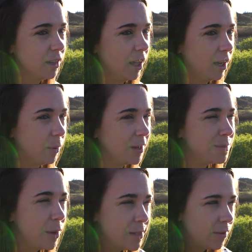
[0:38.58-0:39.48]
Like
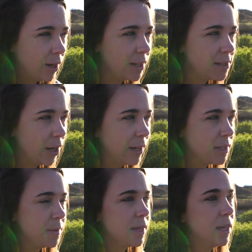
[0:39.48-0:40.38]
because most of our kids don't get
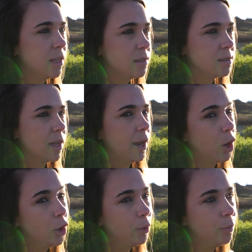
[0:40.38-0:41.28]
to be kids at
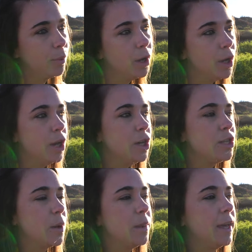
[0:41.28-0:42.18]
home.
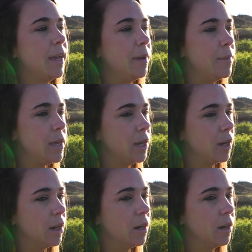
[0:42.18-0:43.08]
So when they come
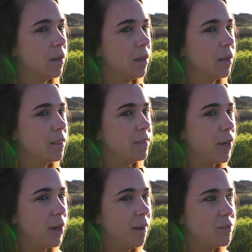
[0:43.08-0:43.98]
here, they
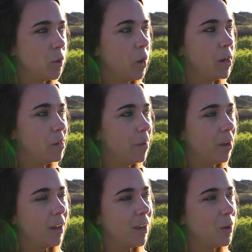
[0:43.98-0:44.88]
don't have to worry
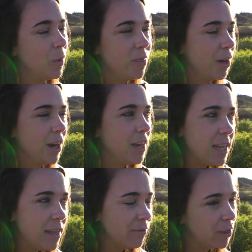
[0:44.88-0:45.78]
about like what they're going to
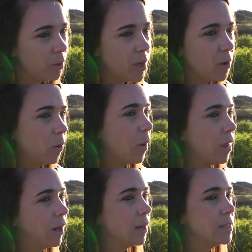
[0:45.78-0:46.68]
eat for the week or where
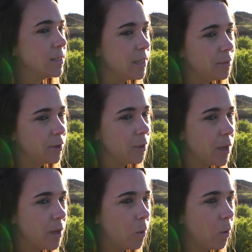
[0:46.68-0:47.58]
they're going to sleep for the
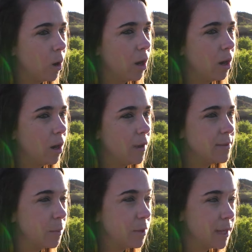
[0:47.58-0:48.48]
week or if
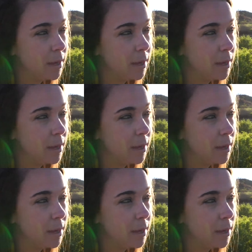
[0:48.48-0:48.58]
someone's